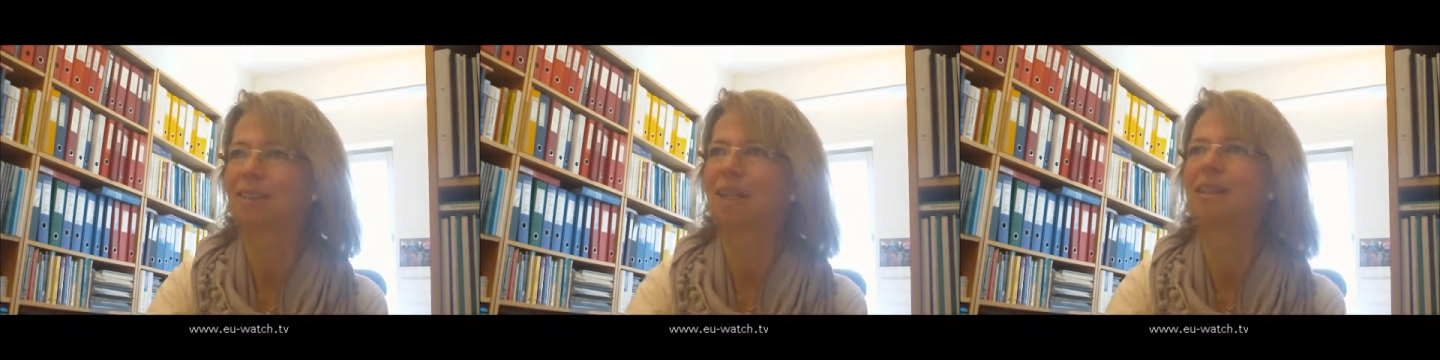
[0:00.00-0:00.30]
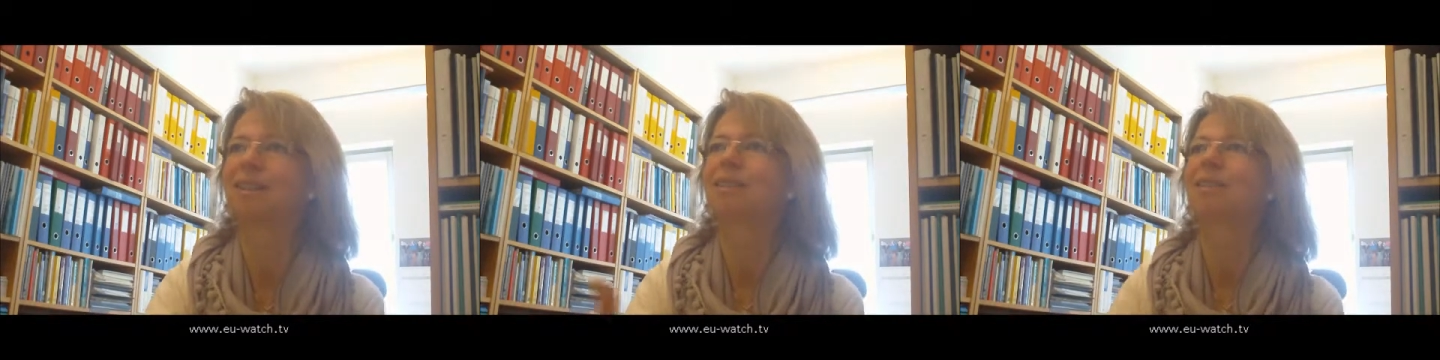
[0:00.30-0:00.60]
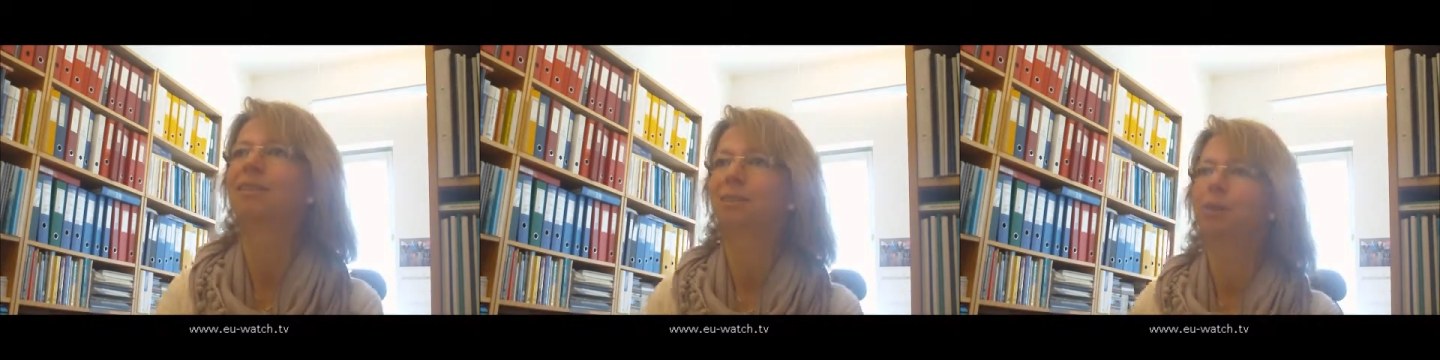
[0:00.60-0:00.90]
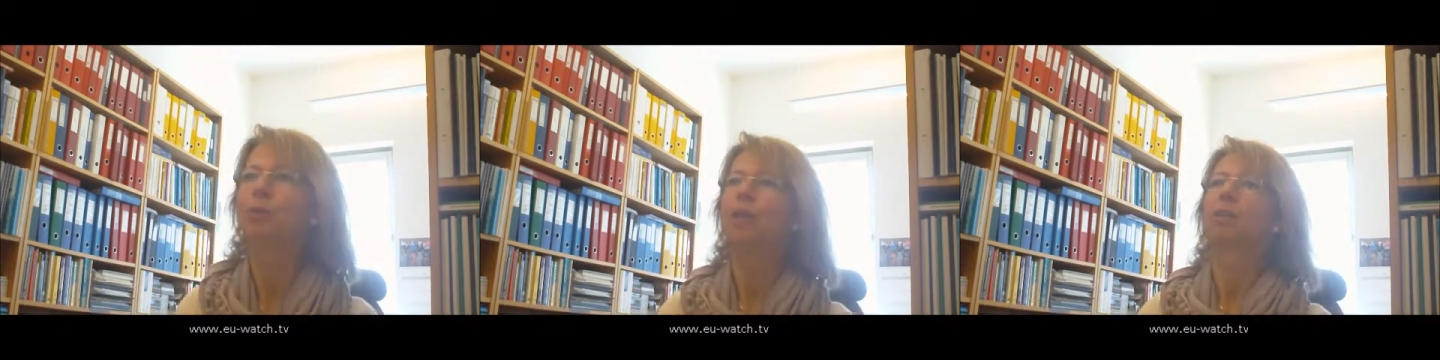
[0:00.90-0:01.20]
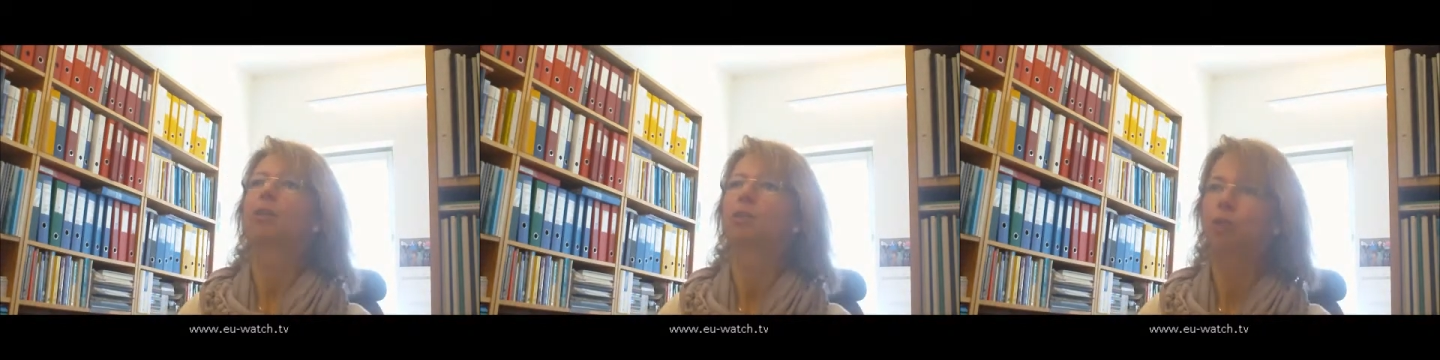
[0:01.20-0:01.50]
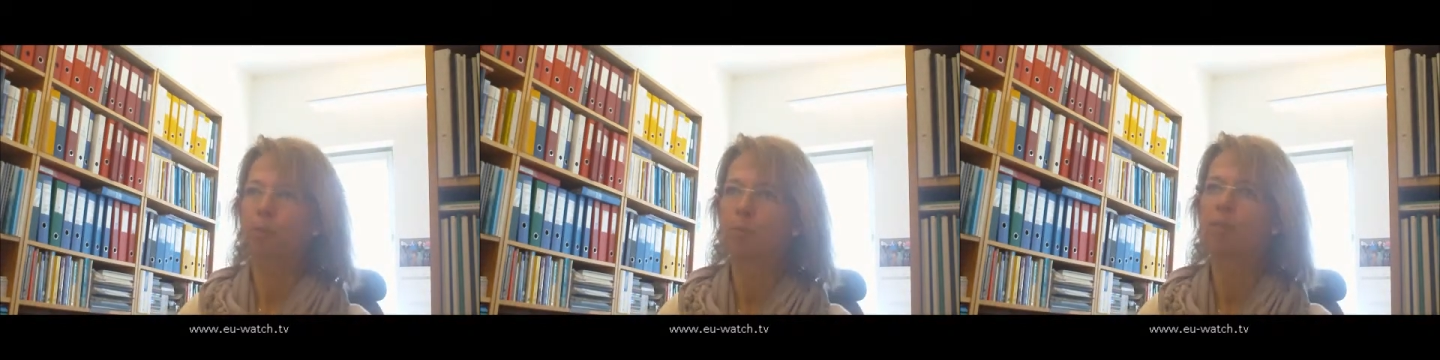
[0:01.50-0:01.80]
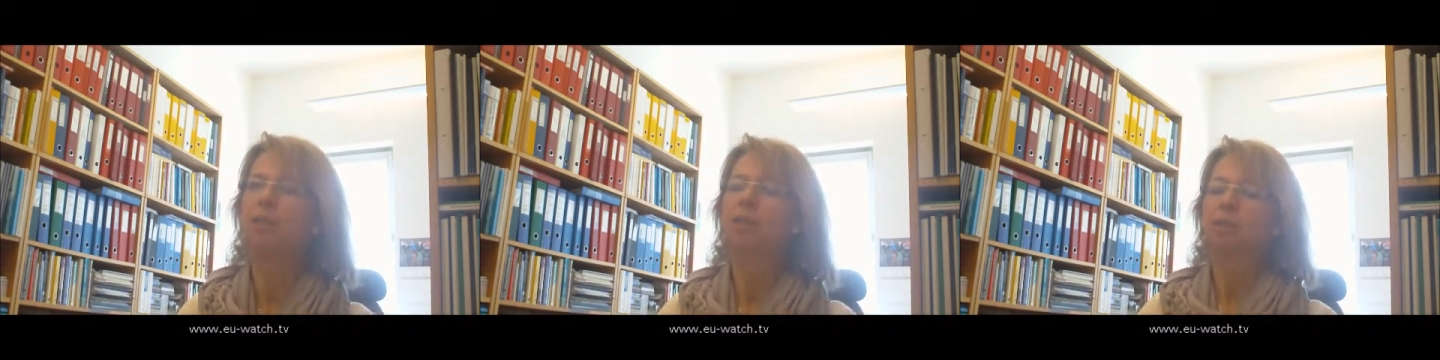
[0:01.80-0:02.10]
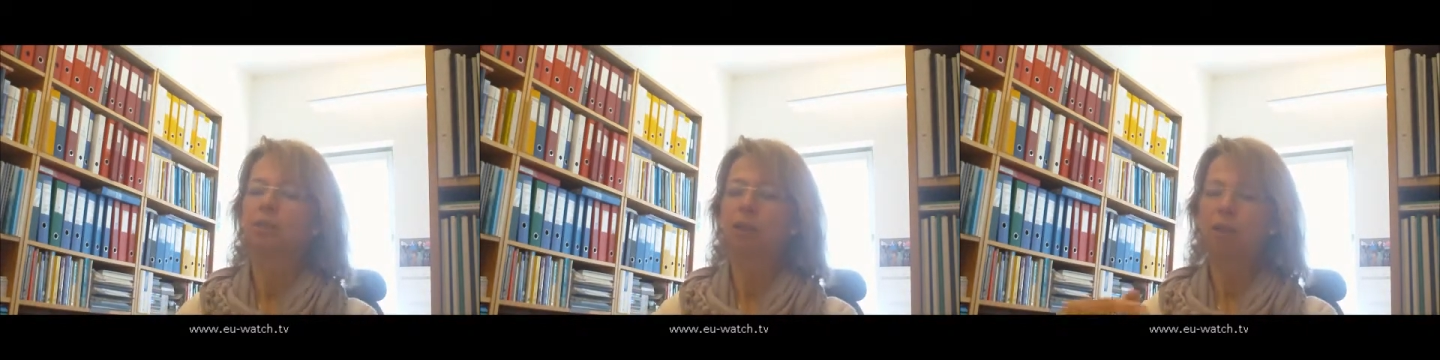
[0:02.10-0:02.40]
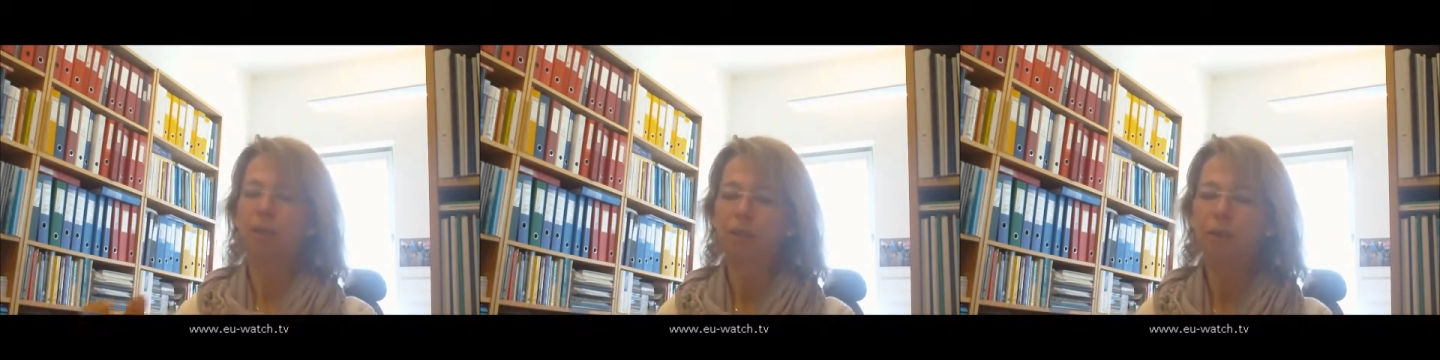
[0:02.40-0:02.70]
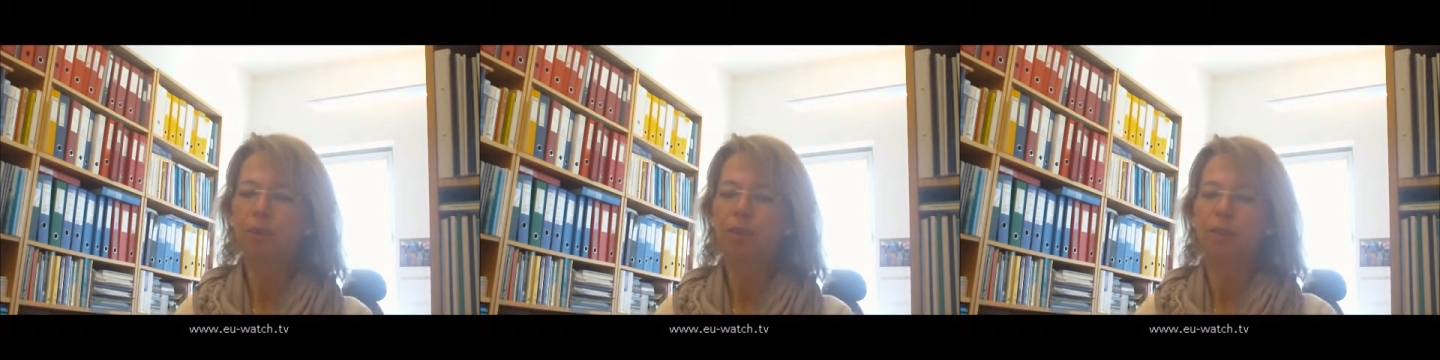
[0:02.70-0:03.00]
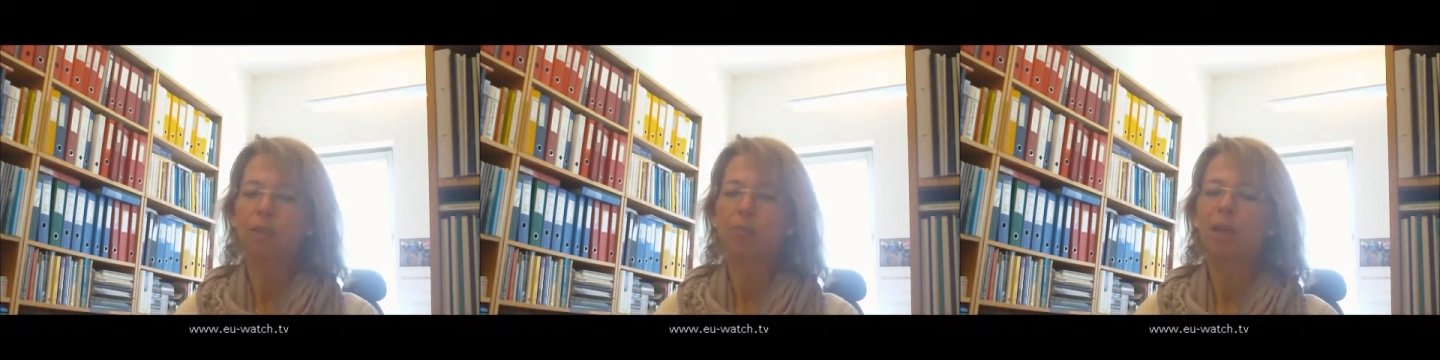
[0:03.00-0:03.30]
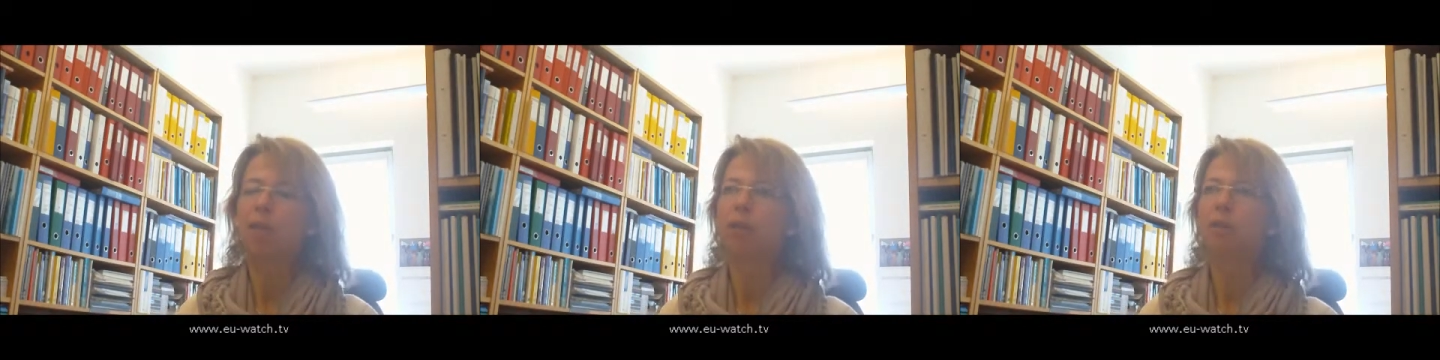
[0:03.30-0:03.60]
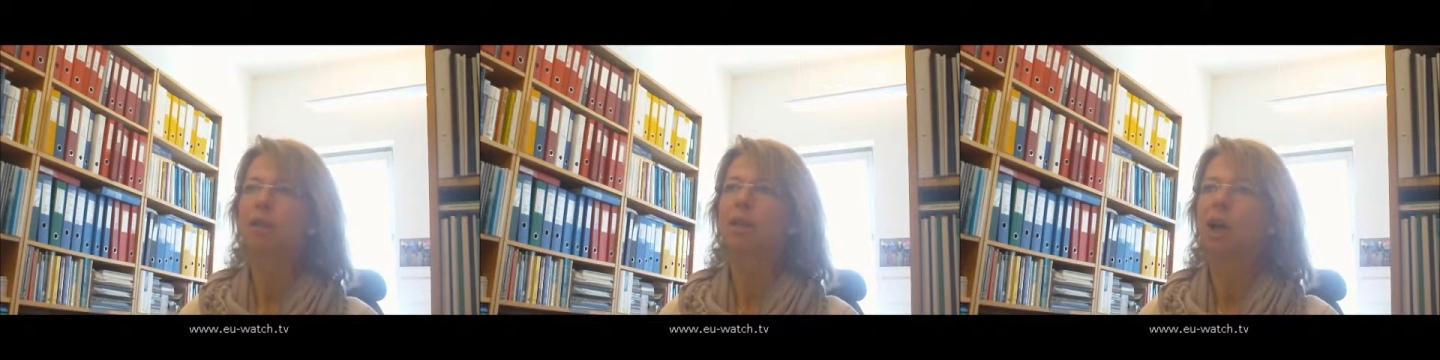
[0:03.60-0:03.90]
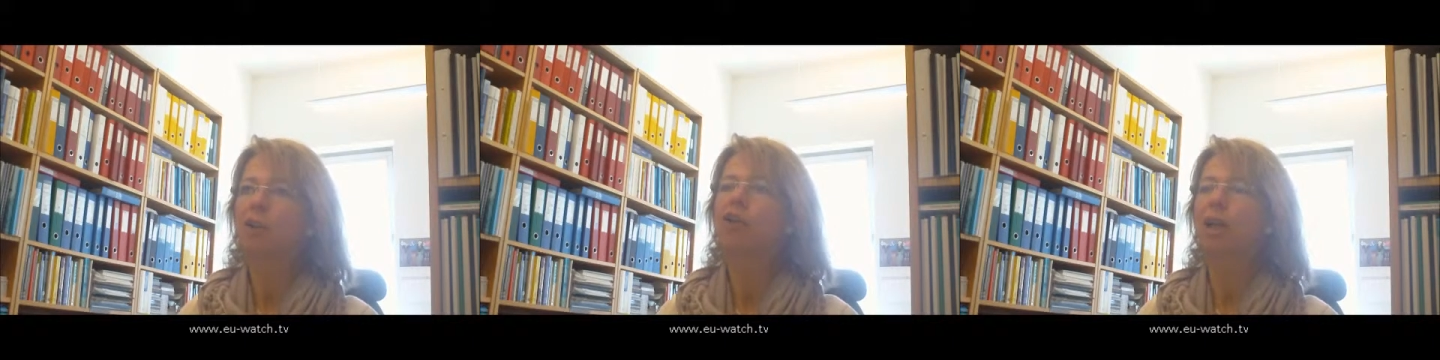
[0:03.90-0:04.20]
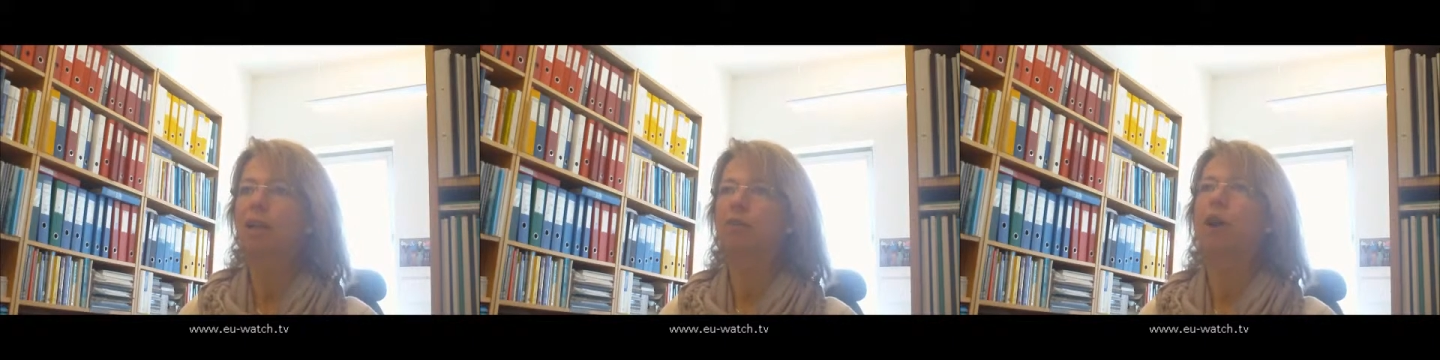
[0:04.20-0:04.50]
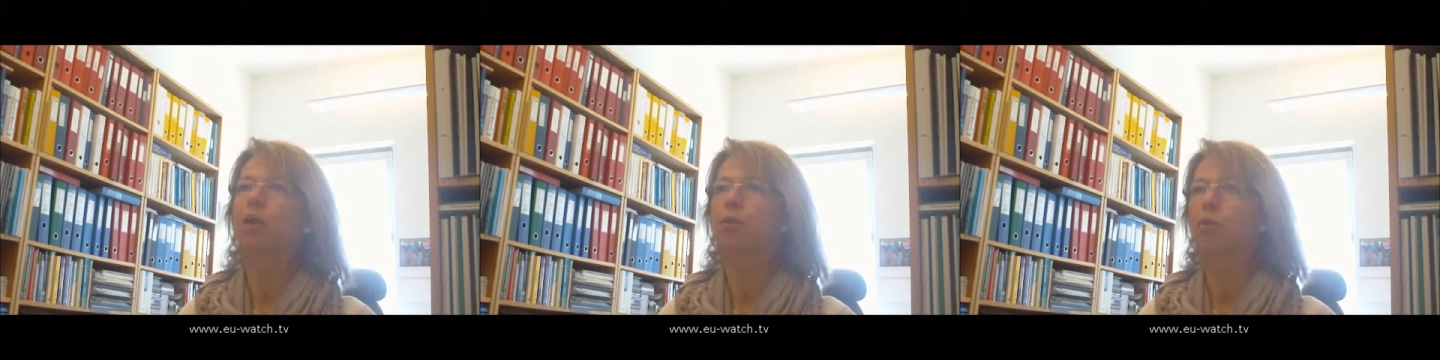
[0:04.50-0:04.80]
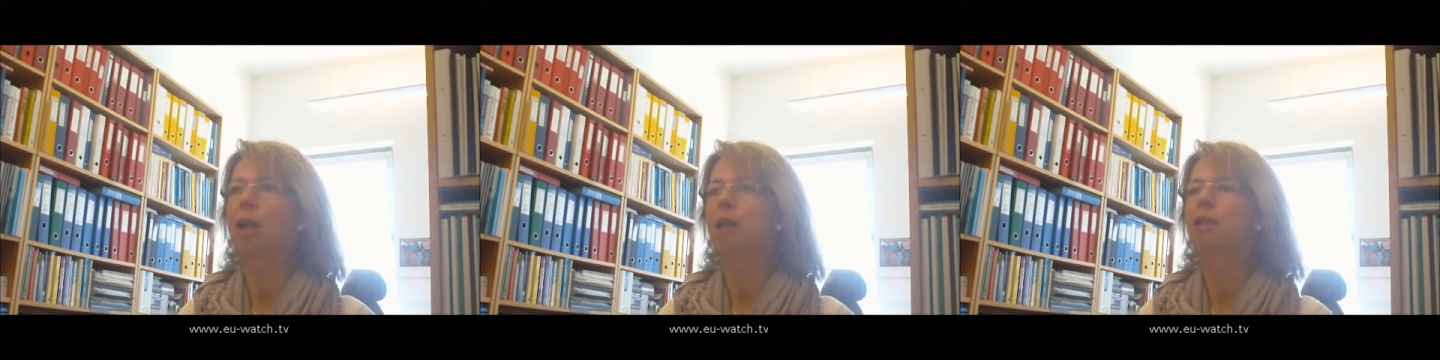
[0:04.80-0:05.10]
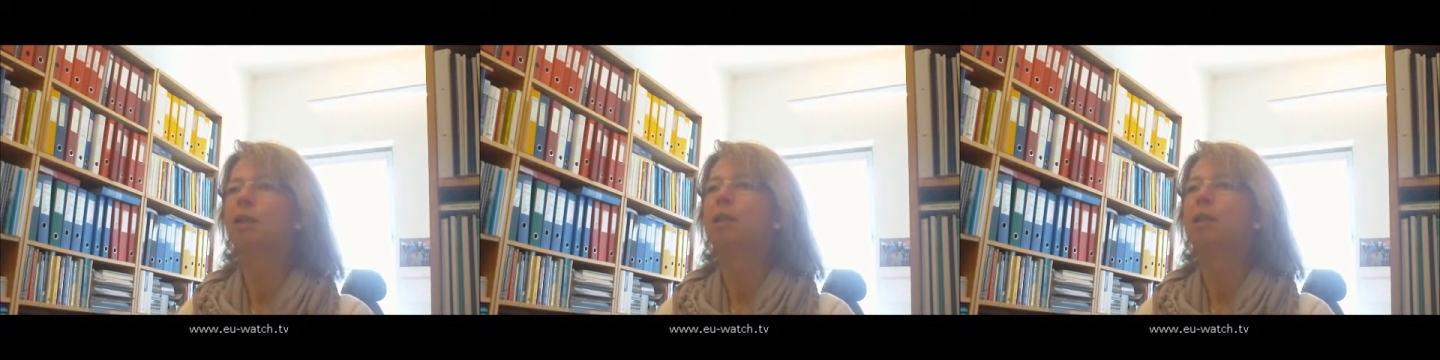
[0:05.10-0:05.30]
That's doing a good job. So we do get the spatial large-scale drought well